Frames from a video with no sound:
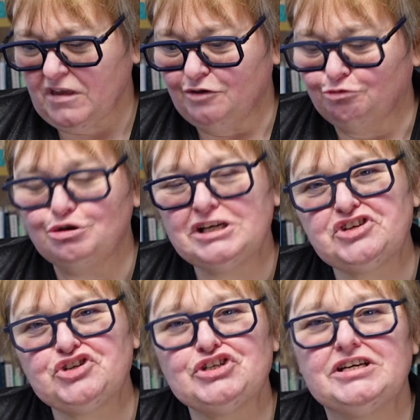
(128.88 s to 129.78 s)

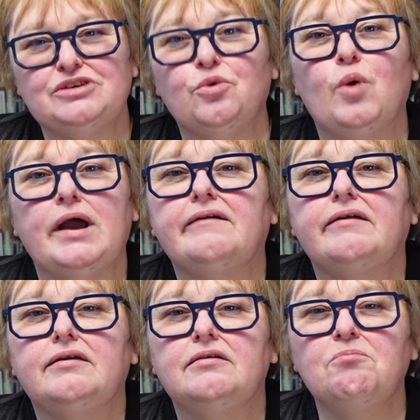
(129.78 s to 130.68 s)
rich in a
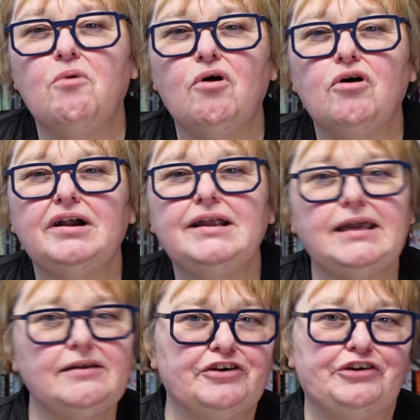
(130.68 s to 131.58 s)
way, more
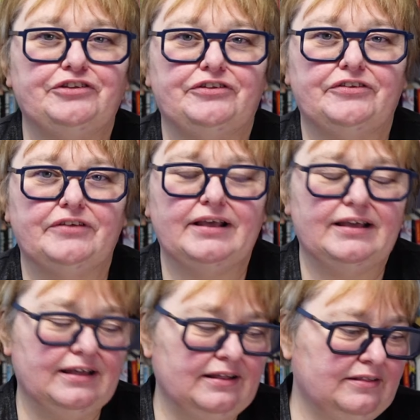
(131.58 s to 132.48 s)
layered,
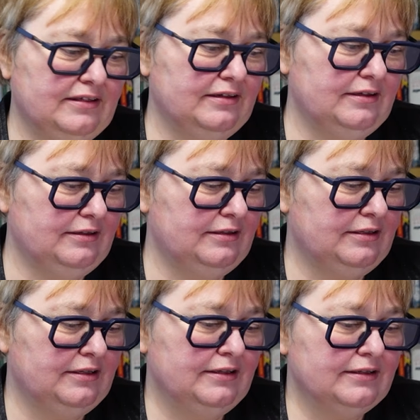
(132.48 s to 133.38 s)
and
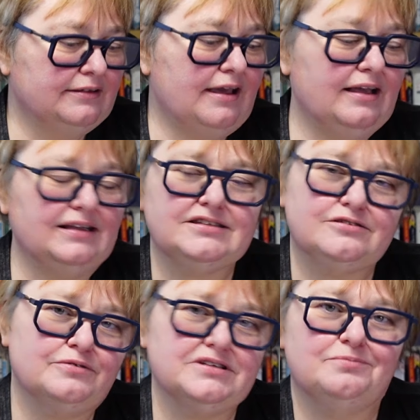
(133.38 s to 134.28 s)

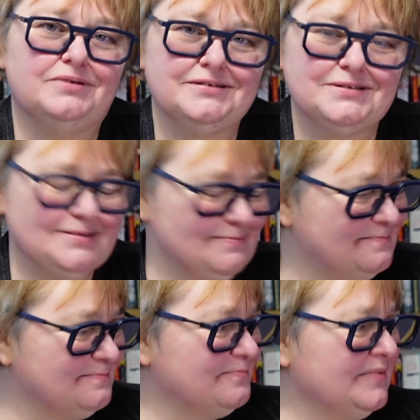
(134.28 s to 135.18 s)
it's always a blast.
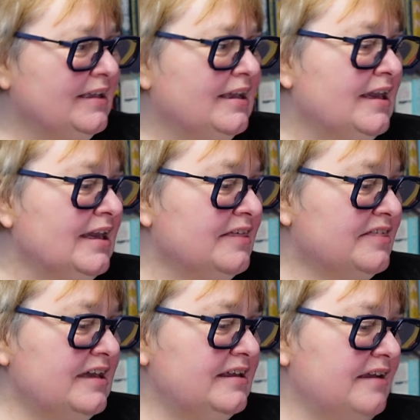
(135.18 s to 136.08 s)

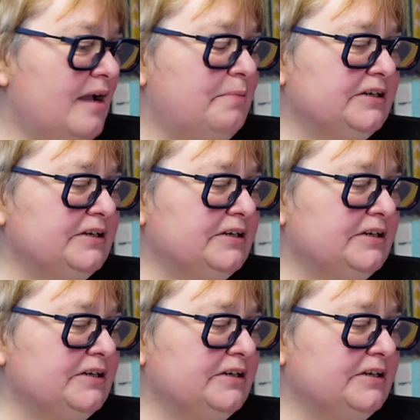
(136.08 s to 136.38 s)
Then a